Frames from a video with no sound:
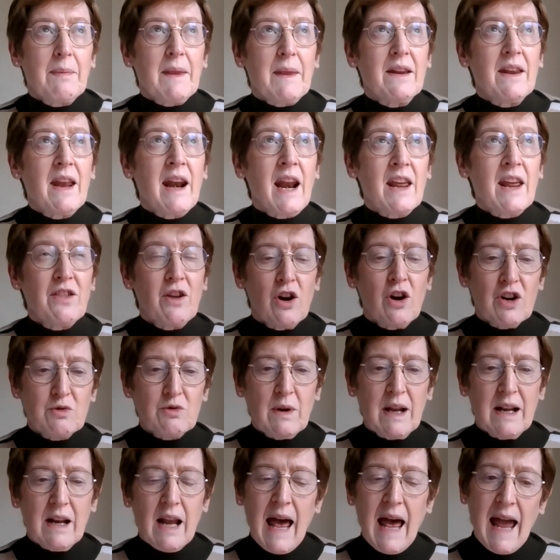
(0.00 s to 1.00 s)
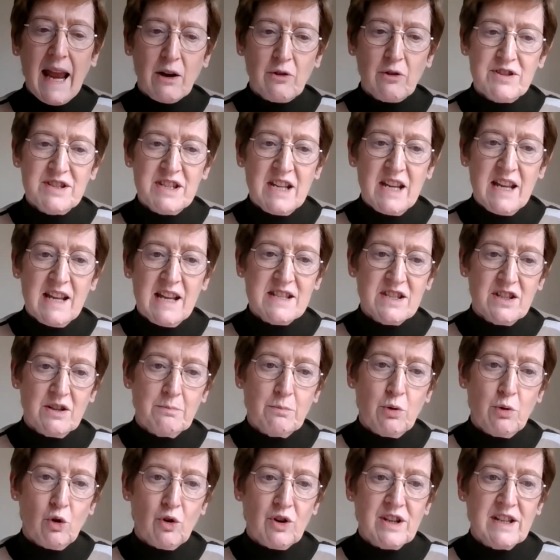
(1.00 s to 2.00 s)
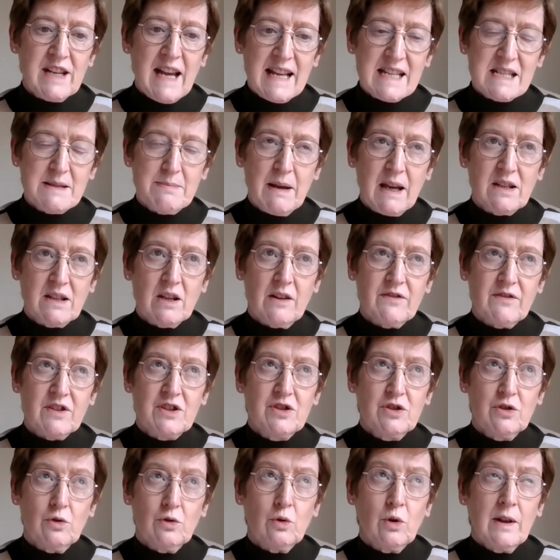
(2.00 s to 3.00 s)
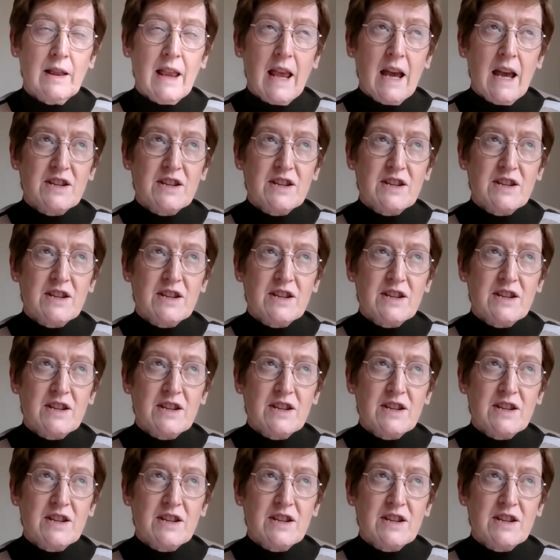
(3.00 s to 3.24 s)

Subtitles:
And then I thought, well, accuracy is an important aspect of it too.